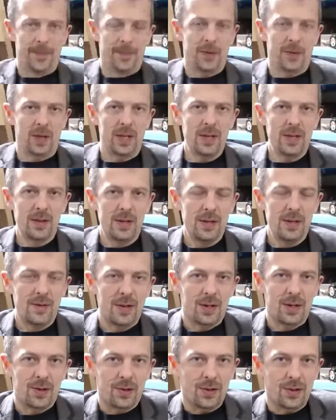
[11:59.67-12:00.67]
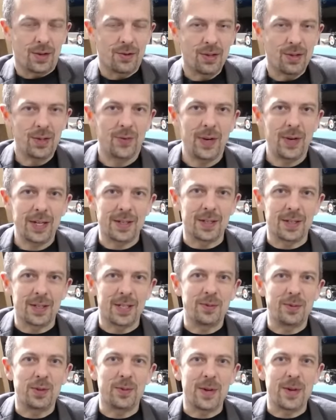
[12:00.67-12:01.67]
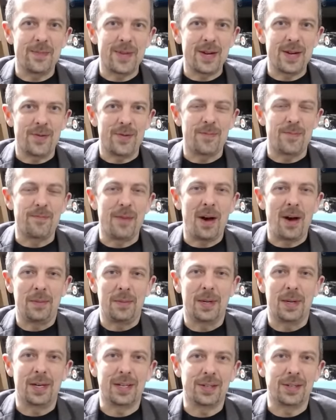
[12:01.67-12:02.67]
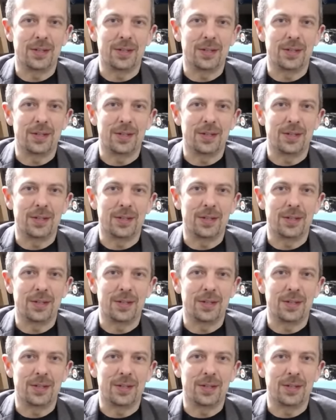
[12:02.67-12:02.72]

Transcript: think the, the, the Chris Vector seems to be a bit of a Marmite